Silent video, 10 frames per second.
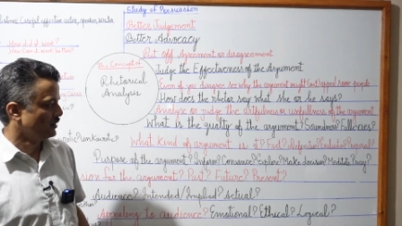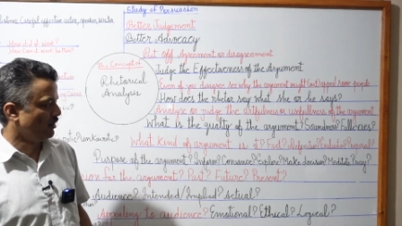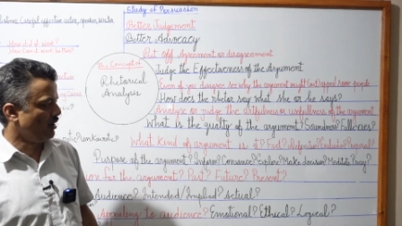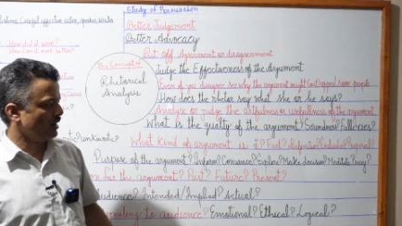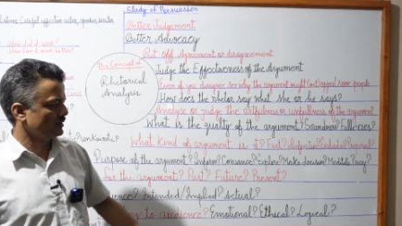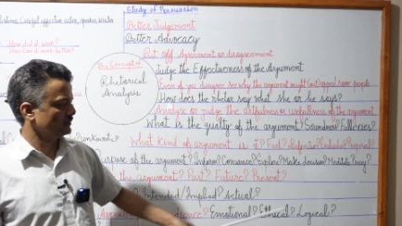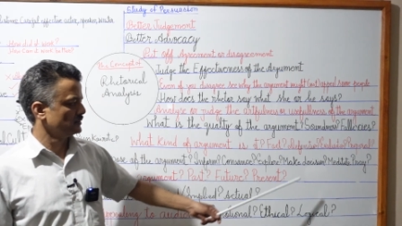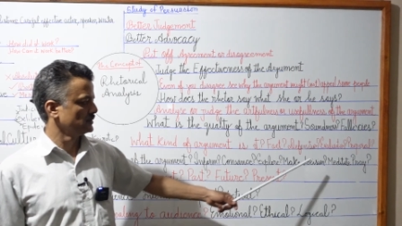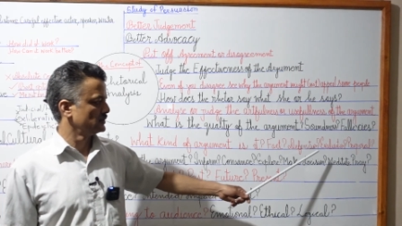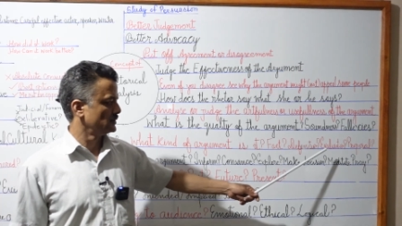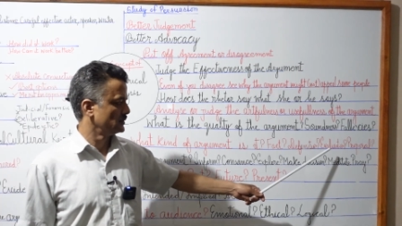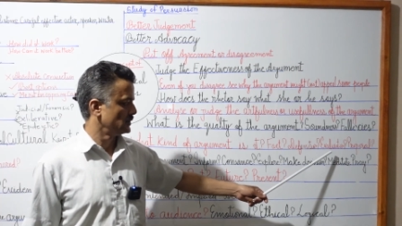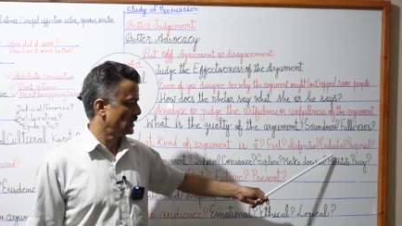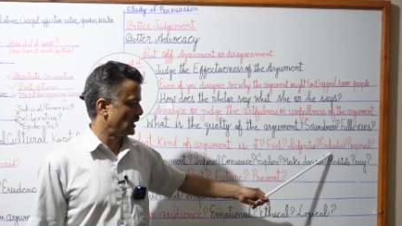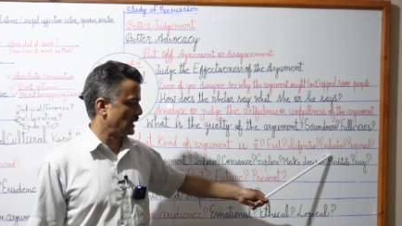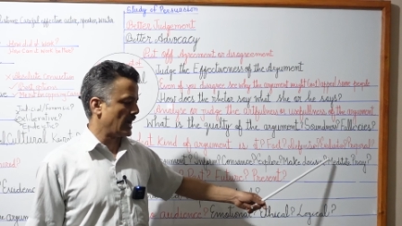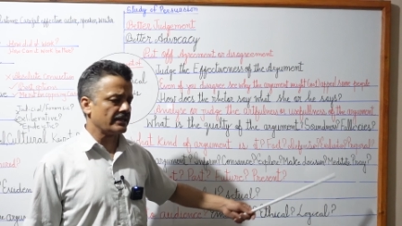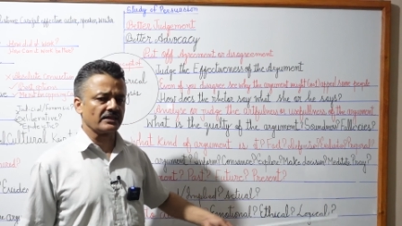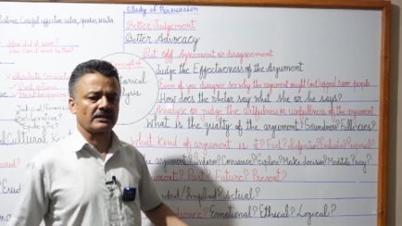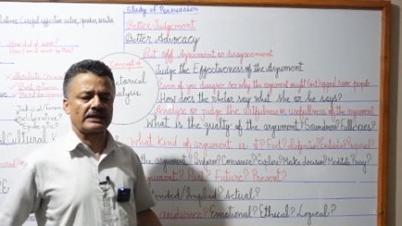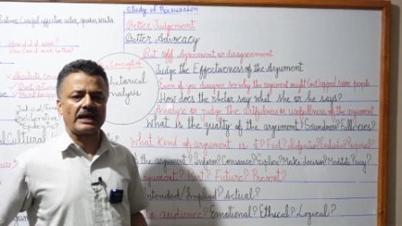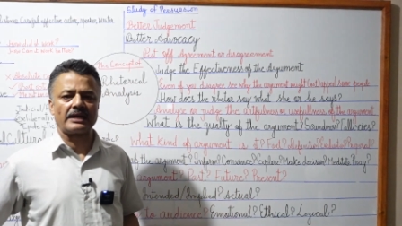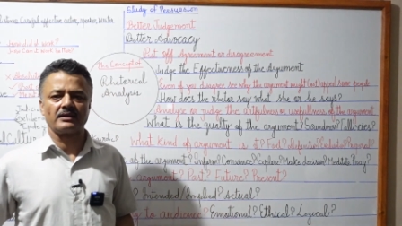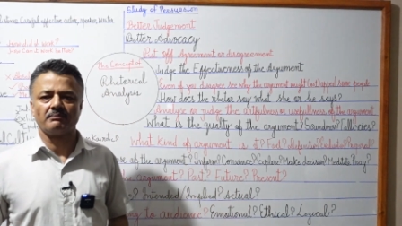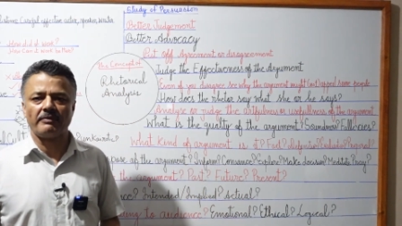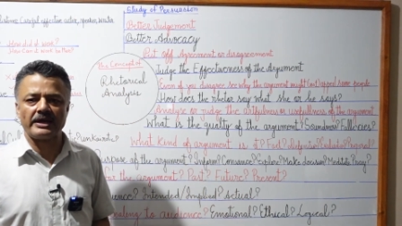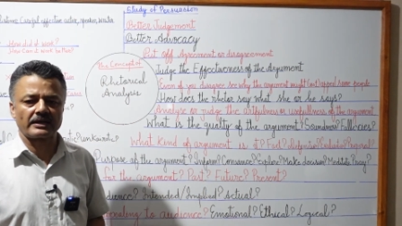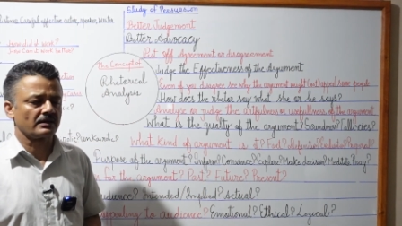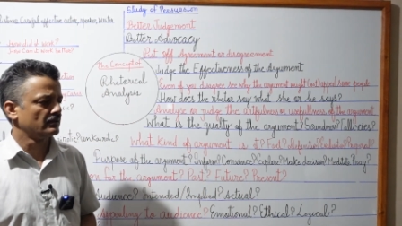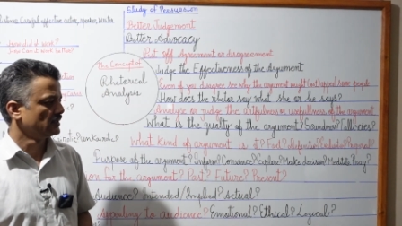Or a writer can make